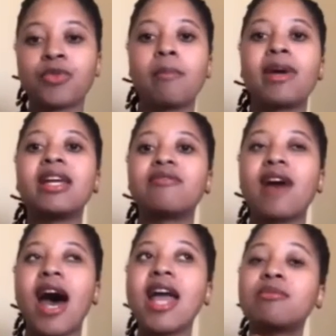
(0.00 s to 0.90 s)
But if
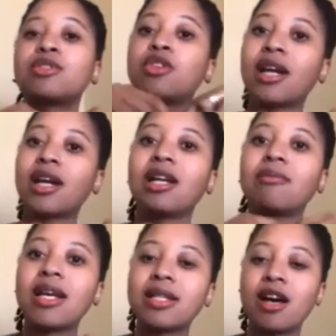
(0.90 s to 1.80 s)
I am struggling
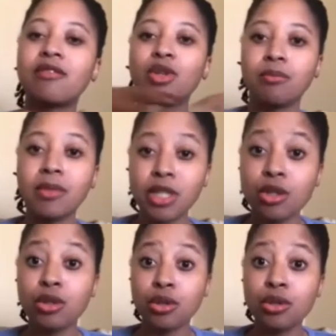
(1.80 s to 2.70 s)
myself to admit to
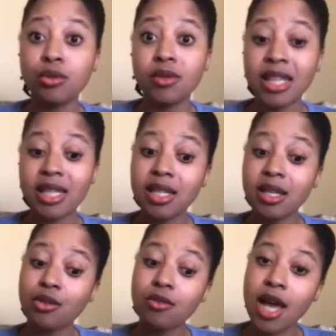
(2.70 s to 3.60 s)
you that these are
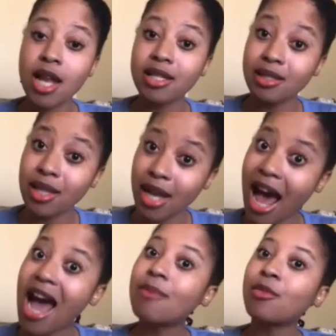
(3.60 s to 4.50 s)
the realities that
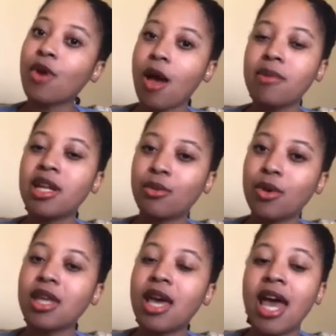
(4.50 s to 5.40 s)
I'm grappling
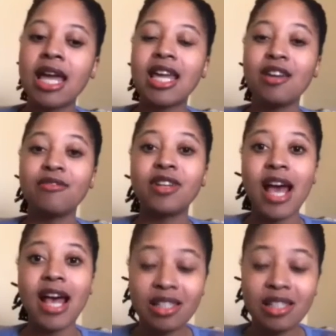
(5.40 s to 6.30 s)
with, even
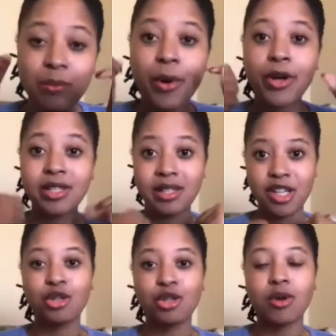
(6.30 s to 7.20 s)
as this person
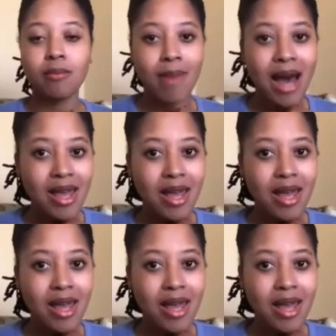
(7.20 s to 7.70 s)
that you admire,